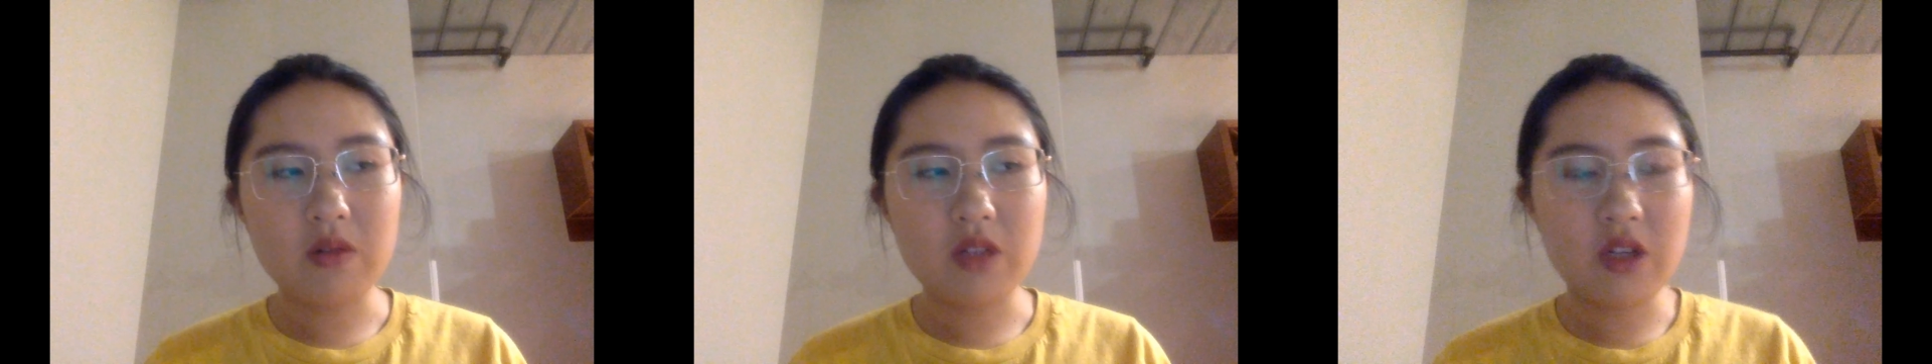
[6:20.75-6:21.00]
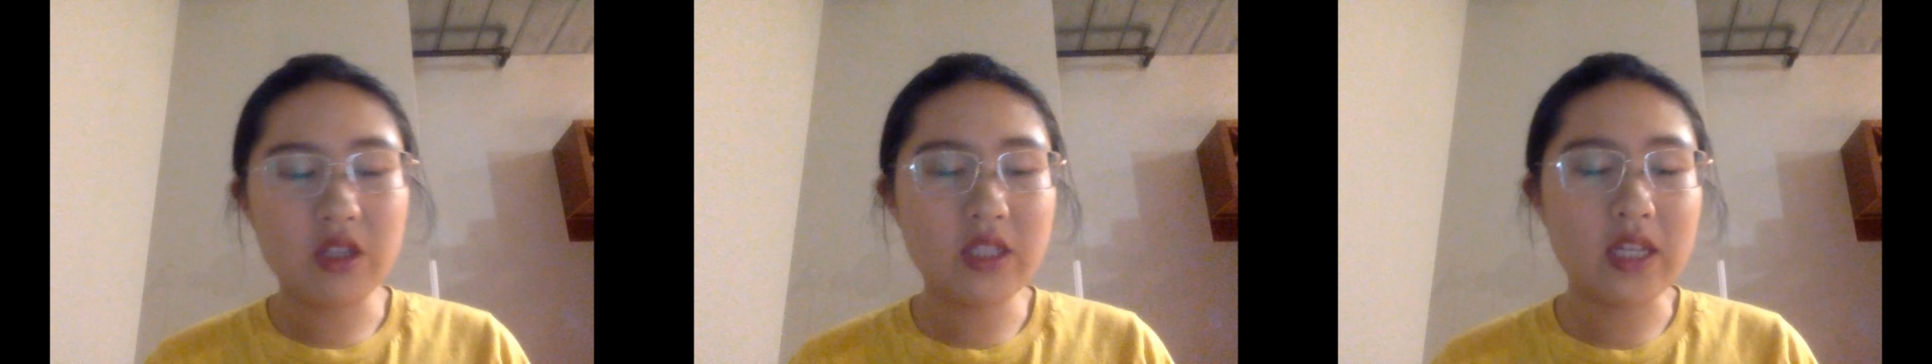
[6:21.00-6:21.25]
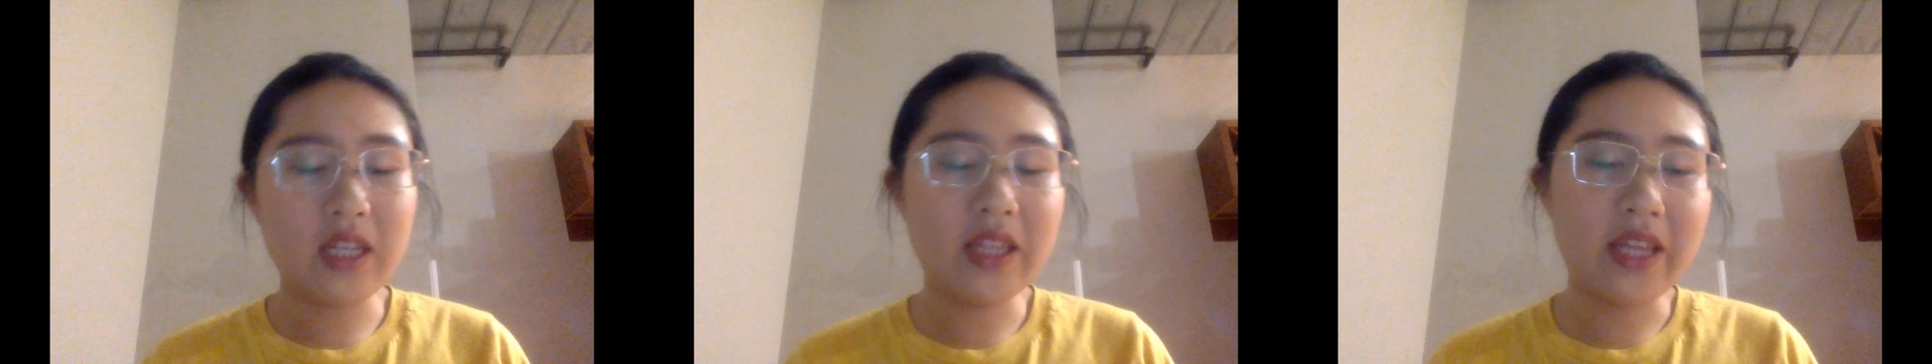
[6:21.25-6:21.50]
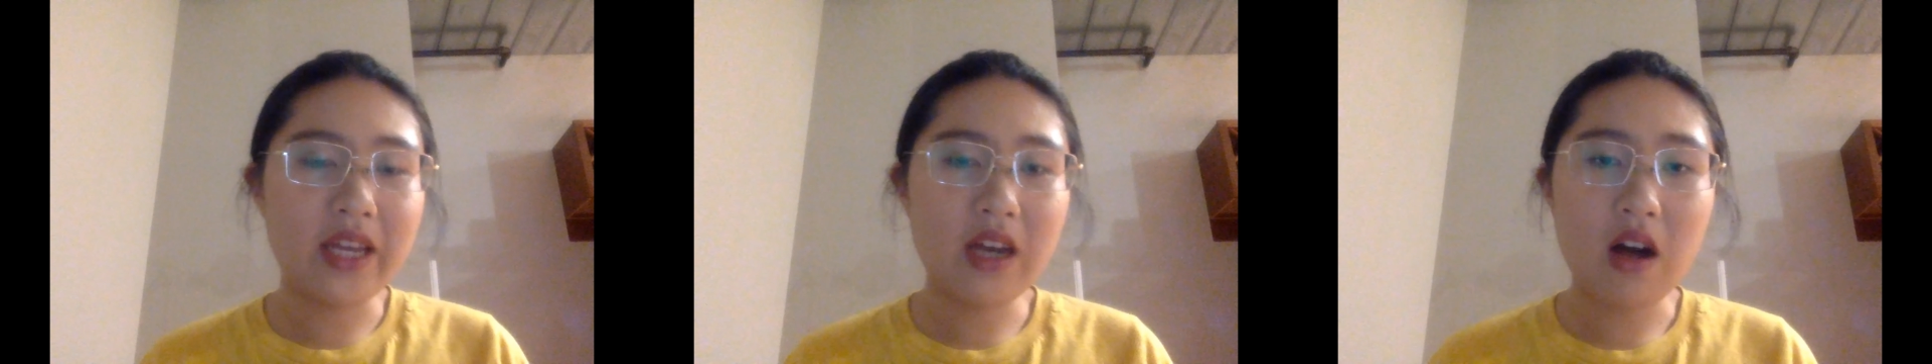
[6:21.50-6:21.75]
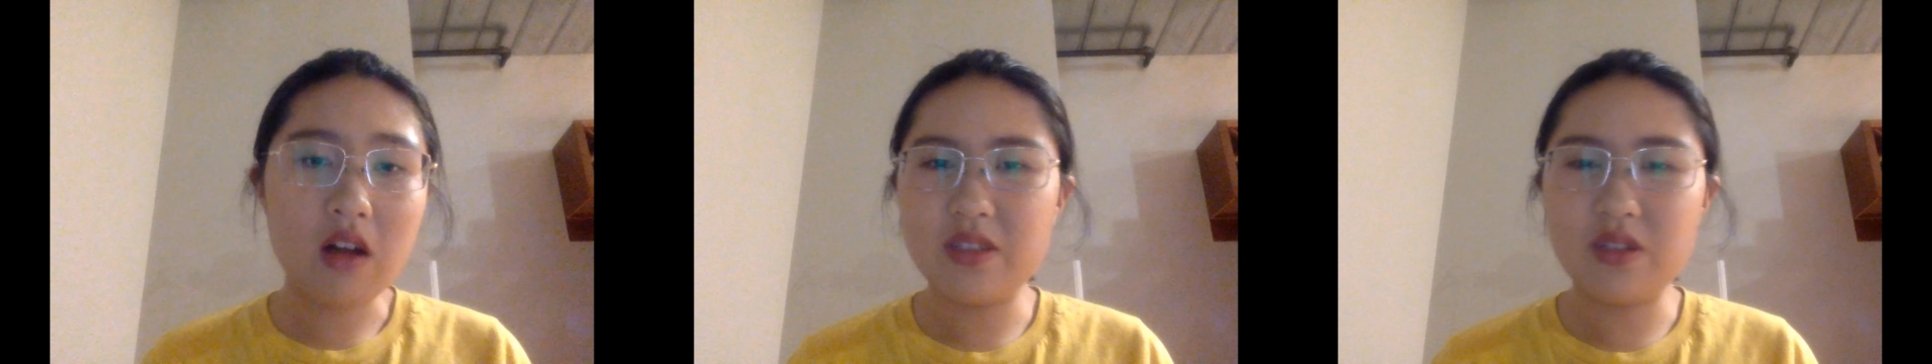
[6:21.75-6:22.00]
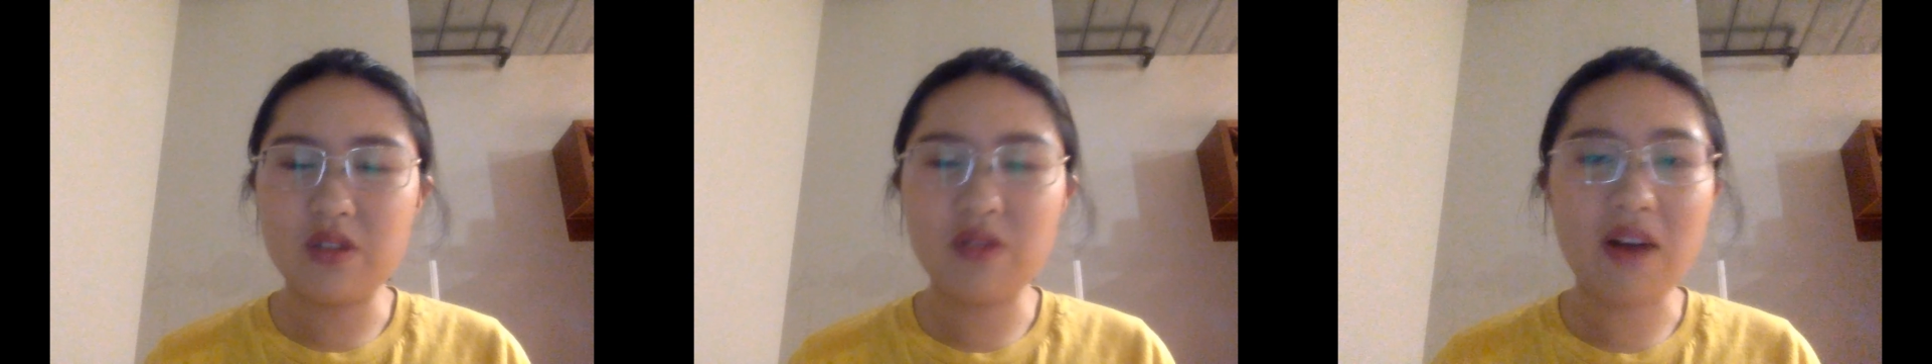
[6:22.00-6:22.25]
there's a thing called
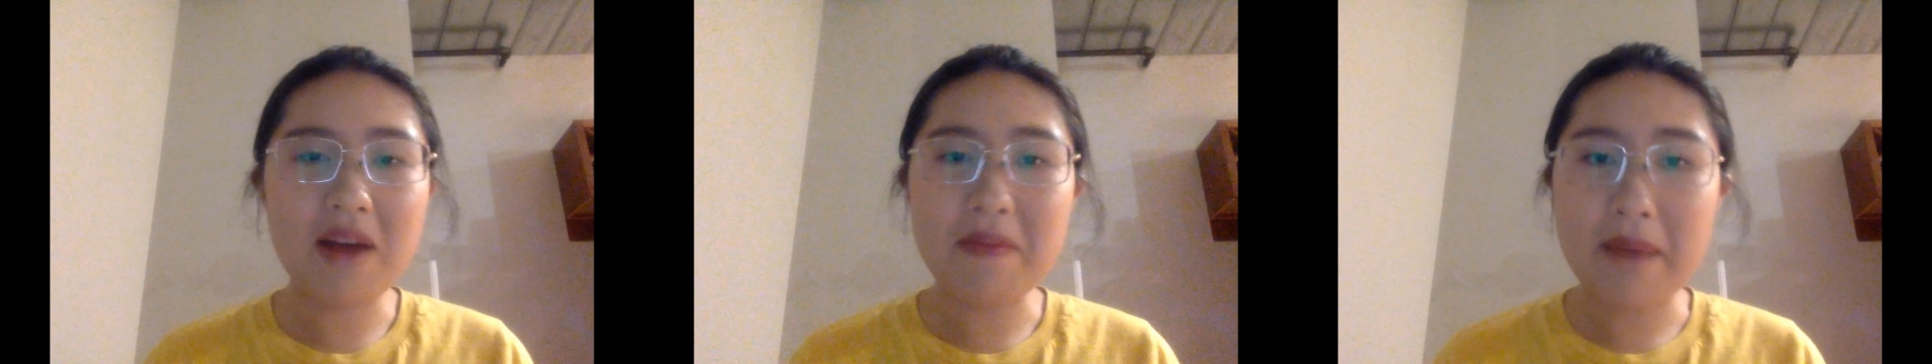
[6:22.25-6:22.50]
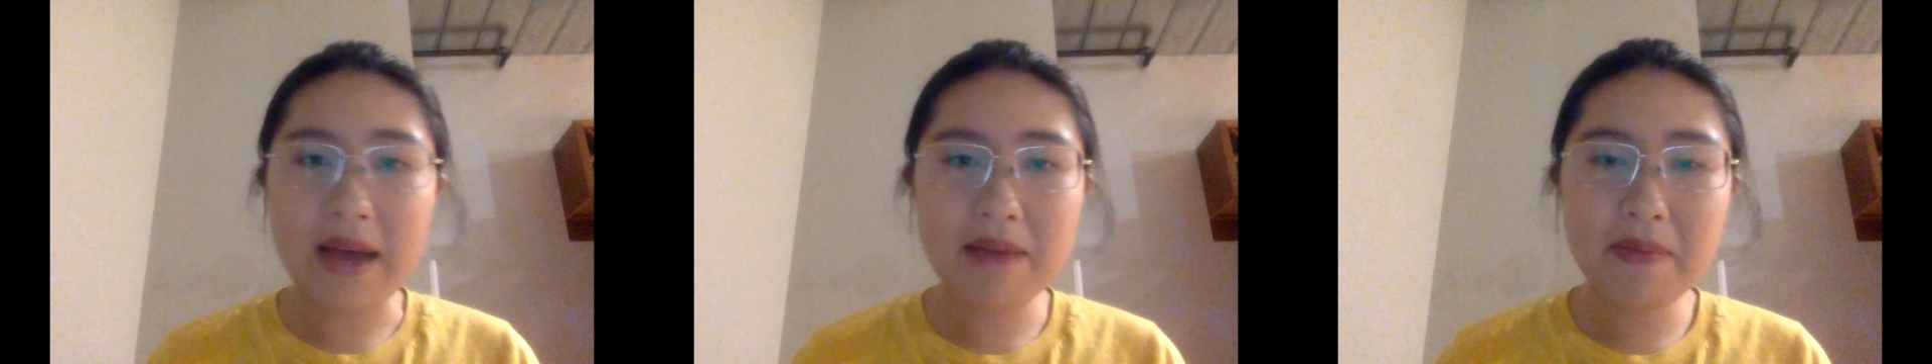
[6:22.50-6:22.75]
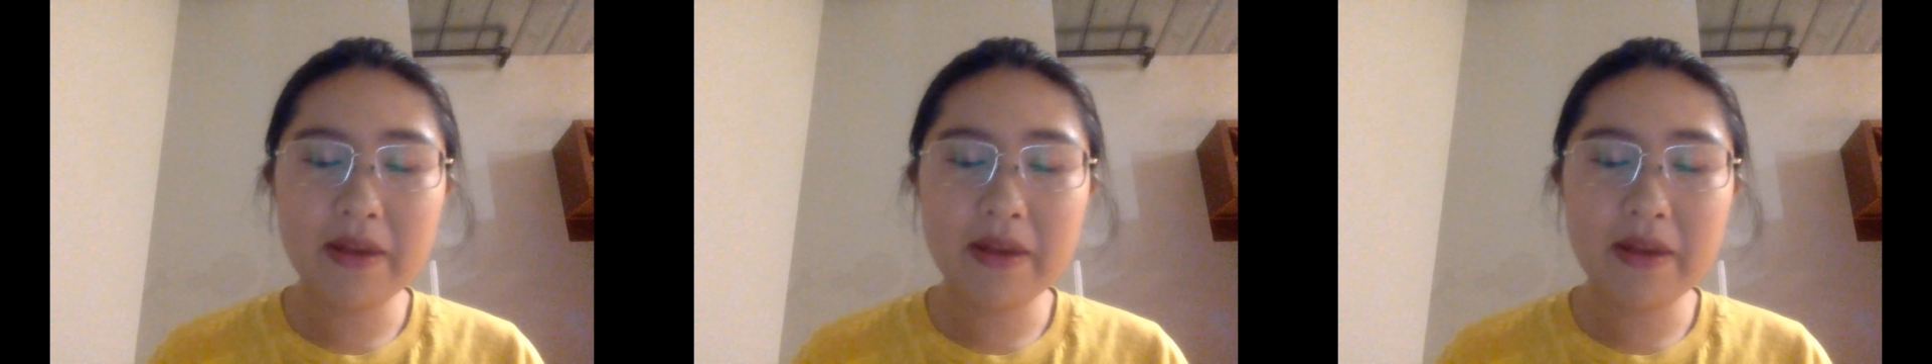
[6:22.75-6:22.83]
crime map.